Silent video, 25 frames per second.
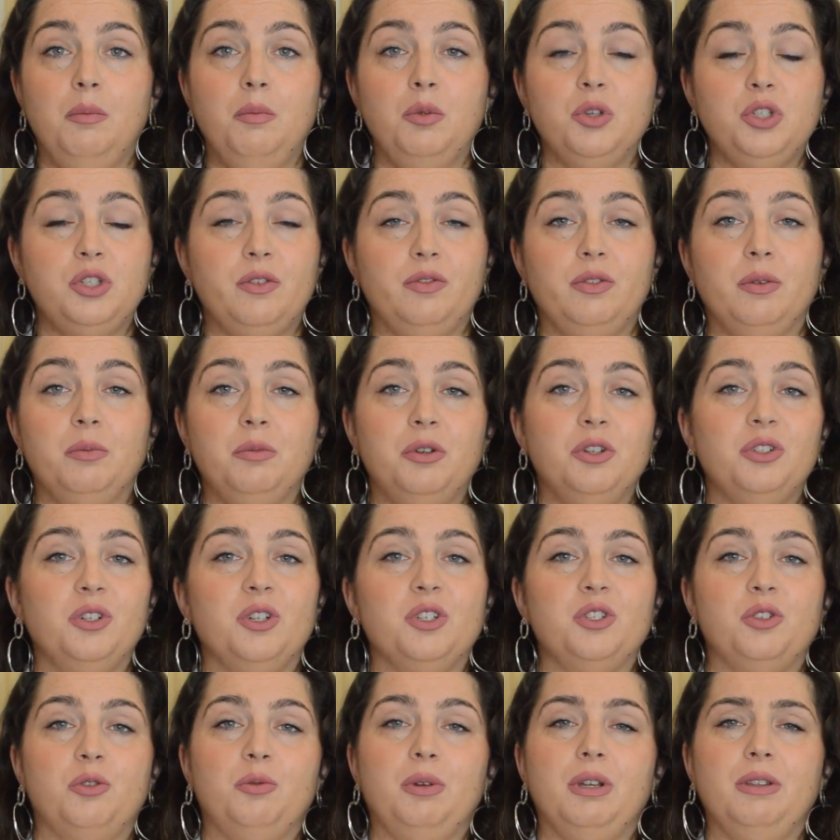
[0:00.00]
Most of the
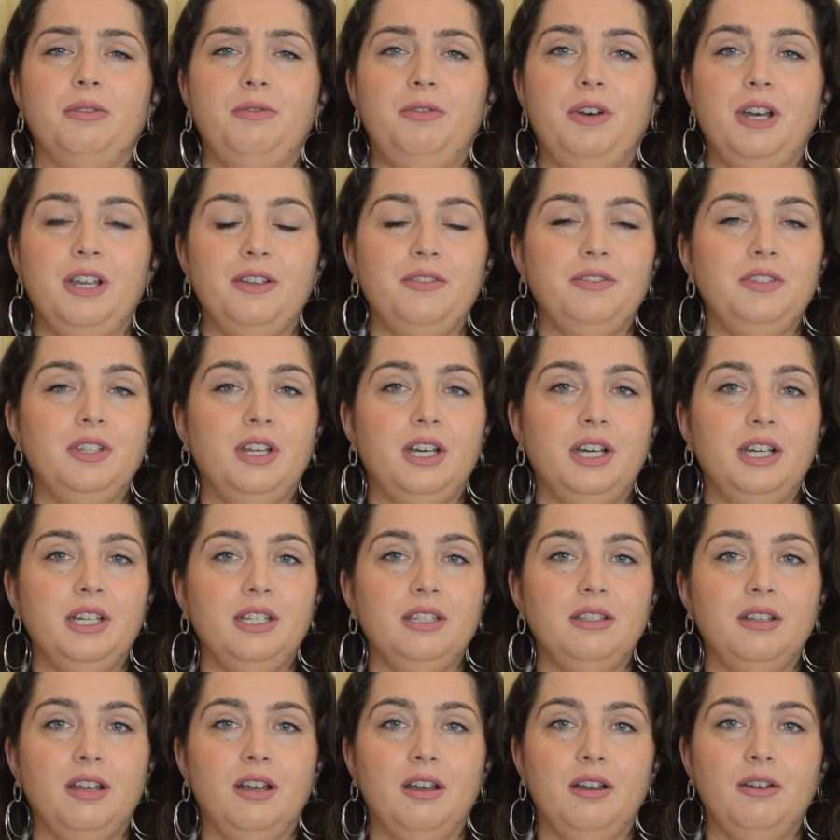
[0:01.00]
models are around
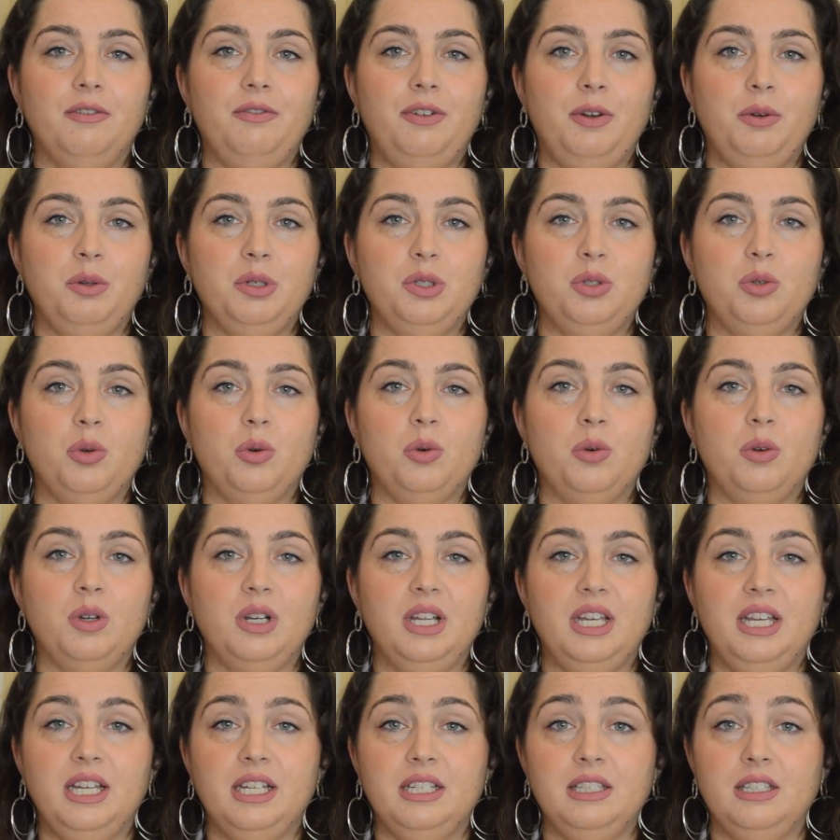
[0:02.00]
5'9", very
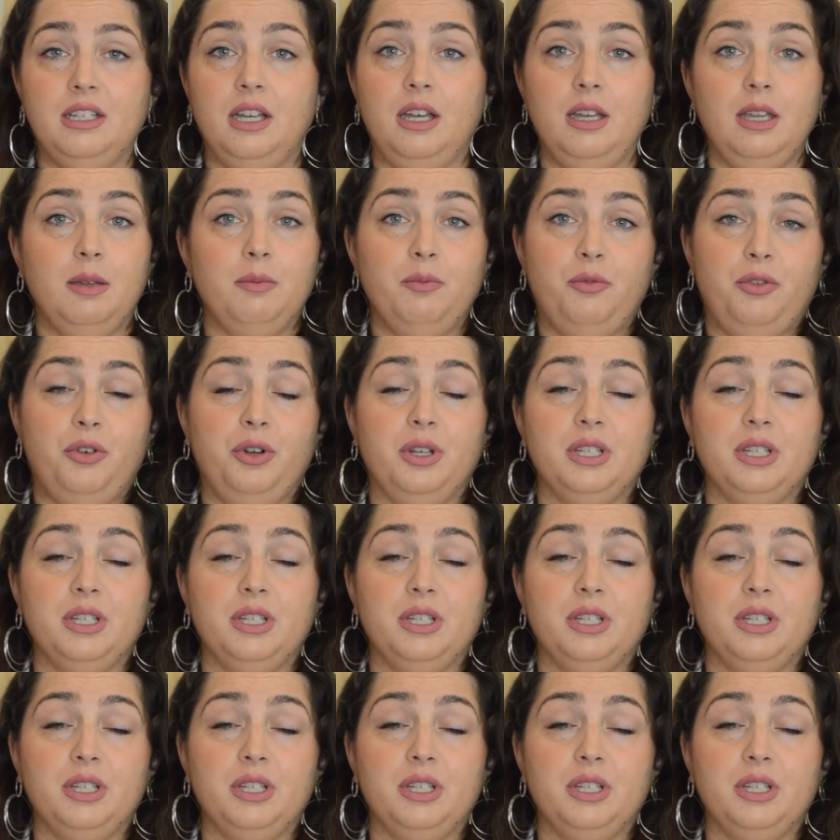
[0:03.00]
tall, and I am, for